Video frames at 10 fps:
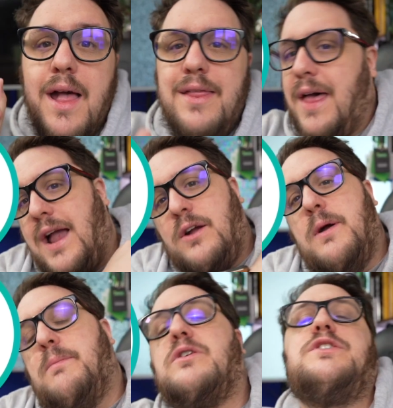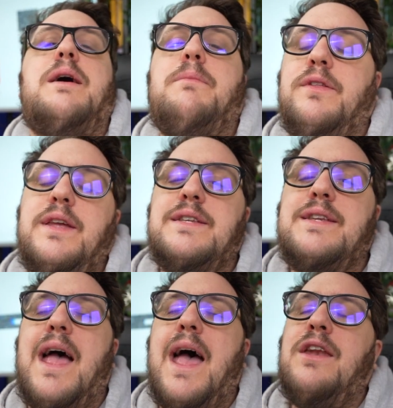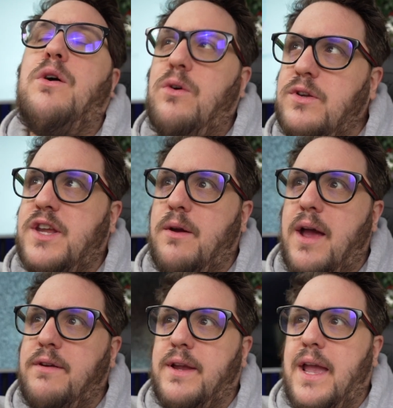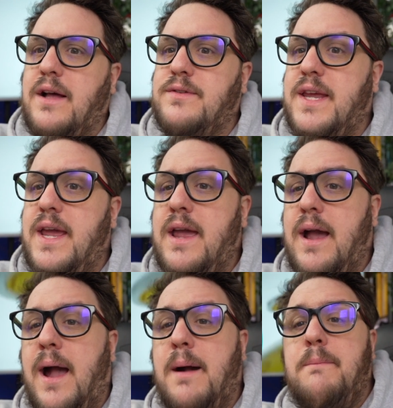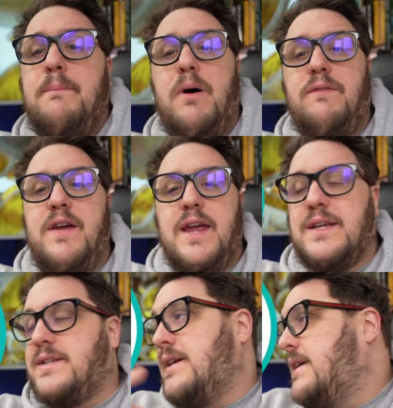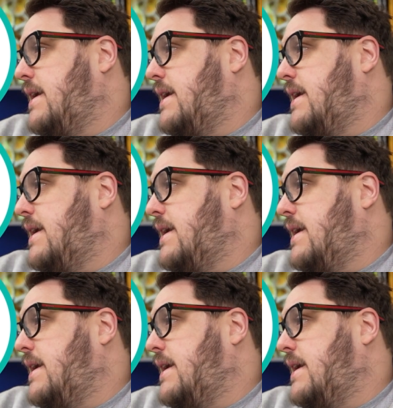that QuickBooks chap on the internet, and also head of account here at Boffix.